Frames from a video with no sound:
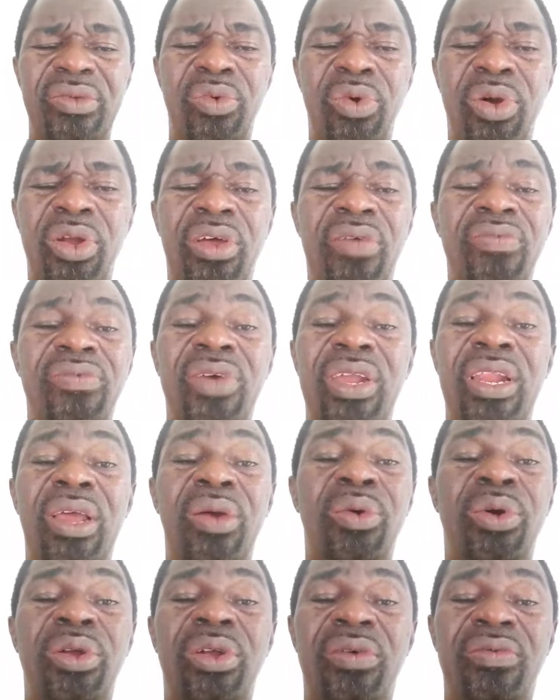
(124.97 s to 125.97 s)
Word of knowledge,
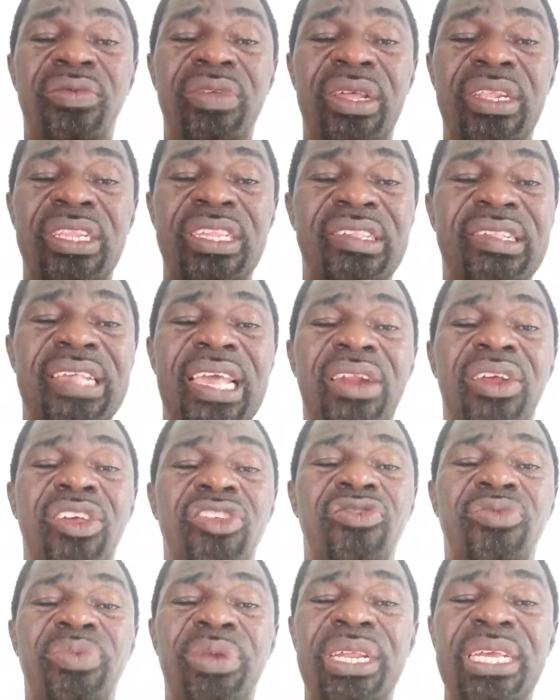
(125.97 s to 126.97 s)
word of them. Design of
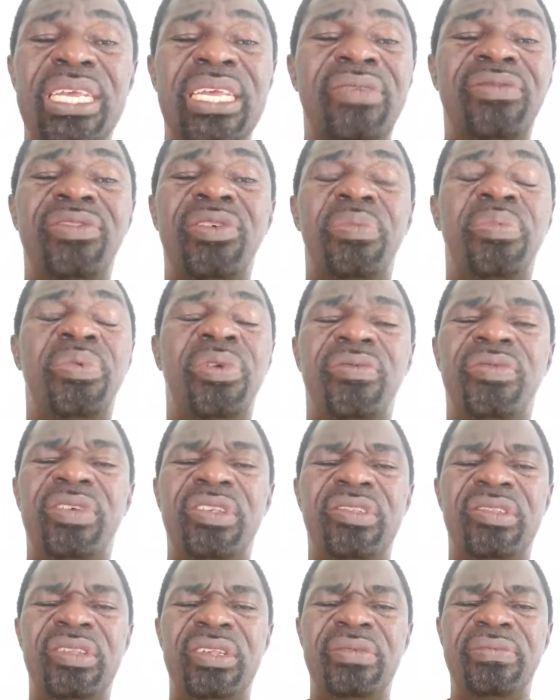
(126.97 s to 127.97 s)
spirit, gifts of
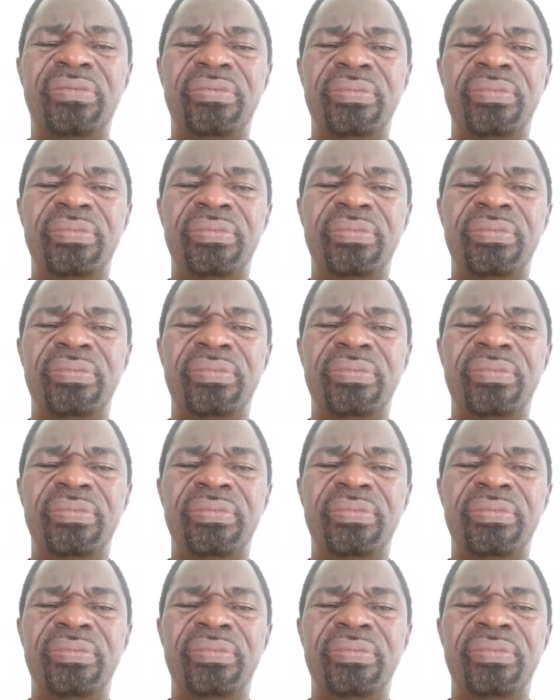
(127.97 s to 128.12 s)
prophecy.